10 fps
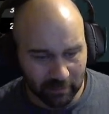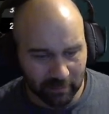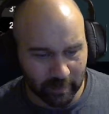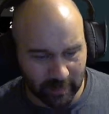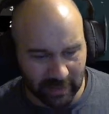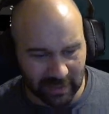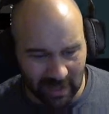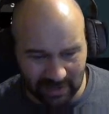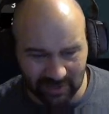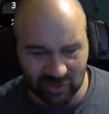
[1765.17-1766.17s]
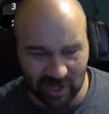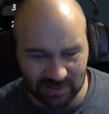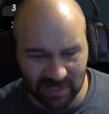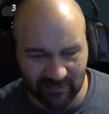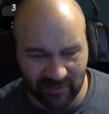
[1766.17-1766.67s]
But it kind of
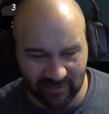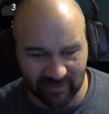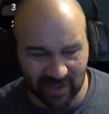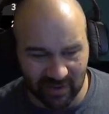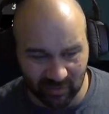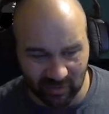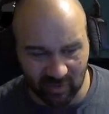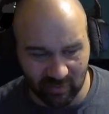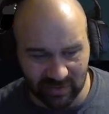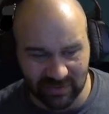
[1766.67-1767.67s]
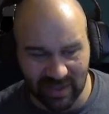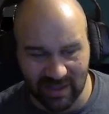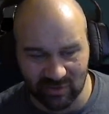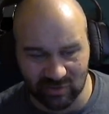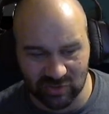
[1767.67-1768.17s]
drops off after that, although
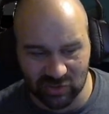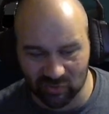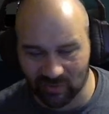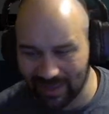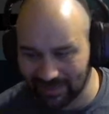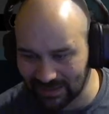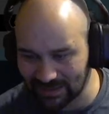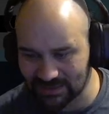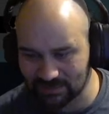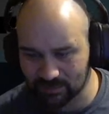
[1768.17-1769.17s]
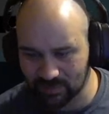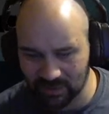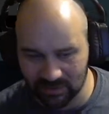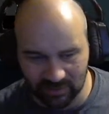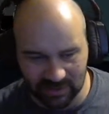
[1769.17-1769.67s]
Nathaniel Scarelli is
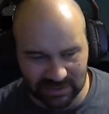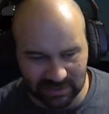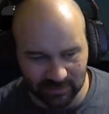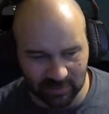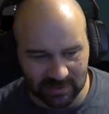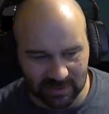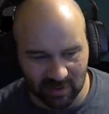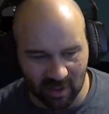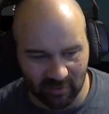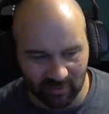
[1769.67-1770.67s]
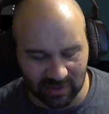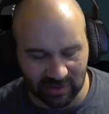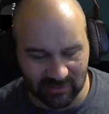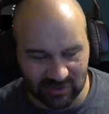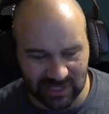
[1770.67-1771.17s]
pretty reasonable as a long
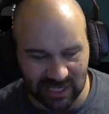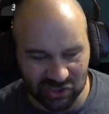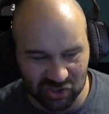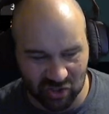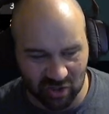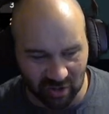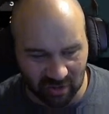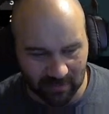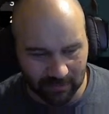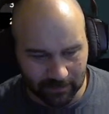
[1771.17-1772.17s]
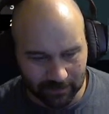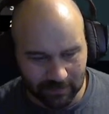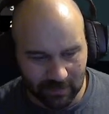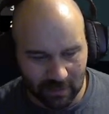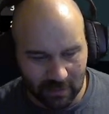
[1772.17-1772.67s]
reliever / starter.
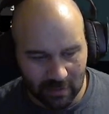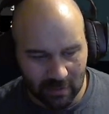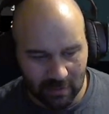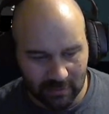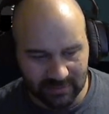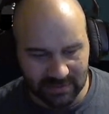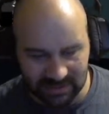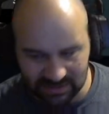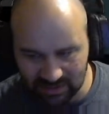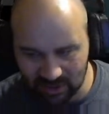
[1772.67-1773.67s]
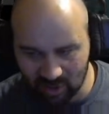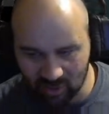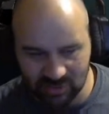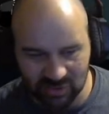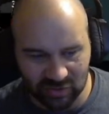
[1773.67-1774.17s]
Decent
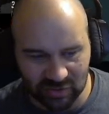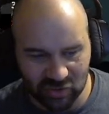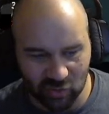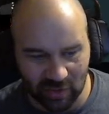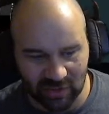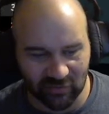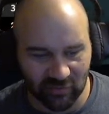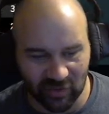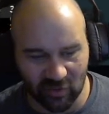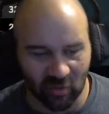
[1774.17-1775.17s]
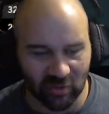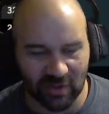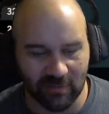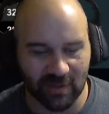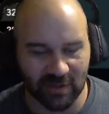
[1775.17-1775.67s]
closer in 23-year-old
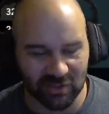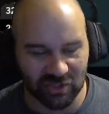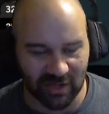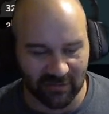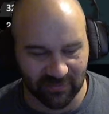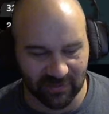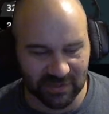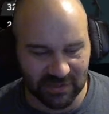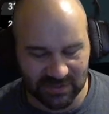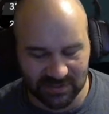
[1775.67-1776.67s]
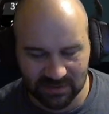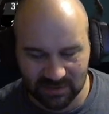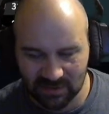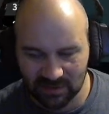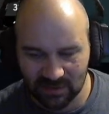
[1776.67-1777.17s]
Camilla Jeffries.
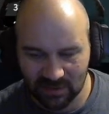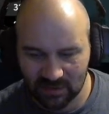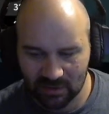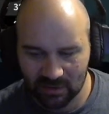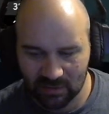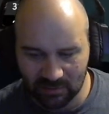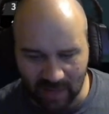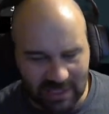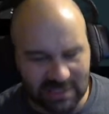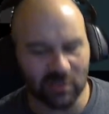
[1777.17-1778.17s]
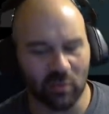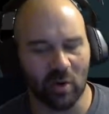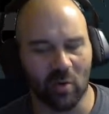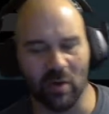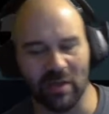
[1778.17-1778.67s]
Lot to
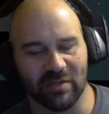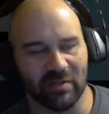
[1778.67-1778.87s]
work with.